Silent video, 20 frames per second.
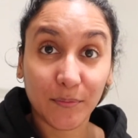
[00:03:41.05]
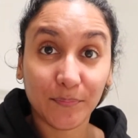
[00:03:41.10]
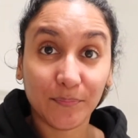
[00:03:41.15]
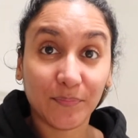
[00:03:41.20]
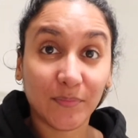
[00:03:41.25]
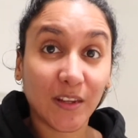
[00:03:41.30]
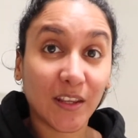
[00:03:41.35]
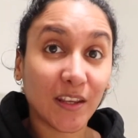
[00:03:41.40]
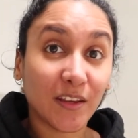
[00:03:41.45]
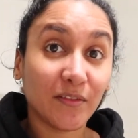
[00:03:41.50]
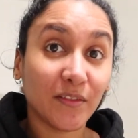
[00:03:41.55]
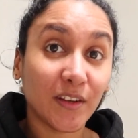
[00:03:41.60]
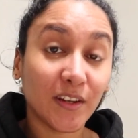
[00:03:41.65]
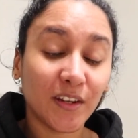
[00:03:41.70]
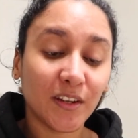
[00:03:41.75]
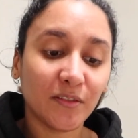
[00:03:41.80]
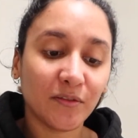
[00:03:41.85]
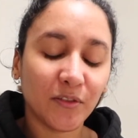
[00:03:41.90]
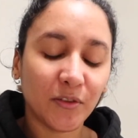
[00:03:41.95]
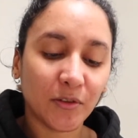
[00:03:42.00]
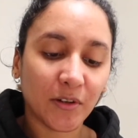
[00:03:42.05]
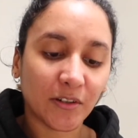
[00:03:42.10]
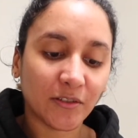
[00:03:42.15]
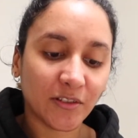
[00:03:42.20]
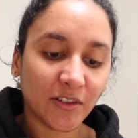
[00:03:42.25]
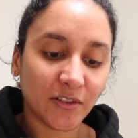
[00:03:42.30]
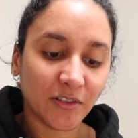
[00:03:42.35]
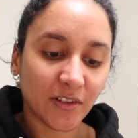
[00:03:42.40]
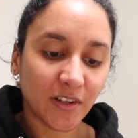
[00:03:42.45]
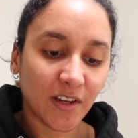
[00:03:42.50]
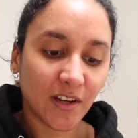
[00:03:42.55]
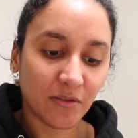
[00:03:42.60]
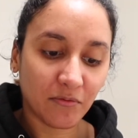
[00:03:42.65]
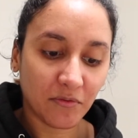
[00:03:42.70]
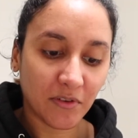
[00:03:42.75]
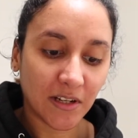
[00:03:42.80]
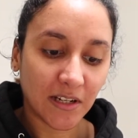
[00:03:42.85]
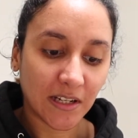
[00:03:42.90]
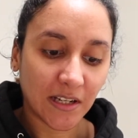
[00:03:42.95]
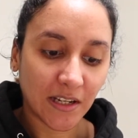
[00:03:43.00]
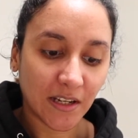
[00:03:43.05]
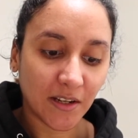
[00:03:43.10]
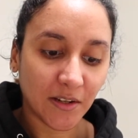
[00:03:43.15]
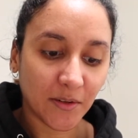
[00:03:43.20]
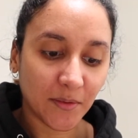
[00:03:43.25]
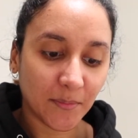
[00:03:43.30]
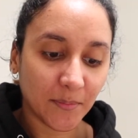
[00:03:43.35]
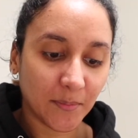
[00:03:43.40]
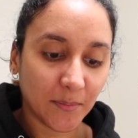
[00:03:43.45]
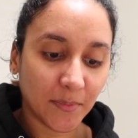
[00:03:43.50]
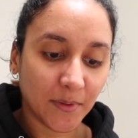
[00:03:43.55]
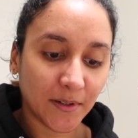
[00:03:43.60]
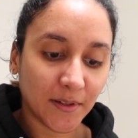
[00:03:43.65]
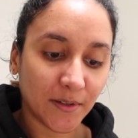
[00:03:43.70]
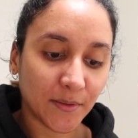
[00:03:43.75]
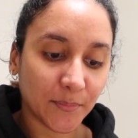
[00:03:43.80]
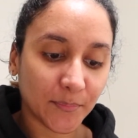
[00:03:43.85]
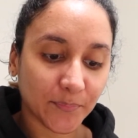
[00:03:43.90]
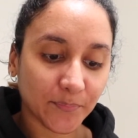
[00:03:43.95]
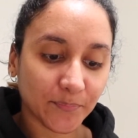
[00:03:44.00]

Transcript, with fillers: like if any of you out there can relate but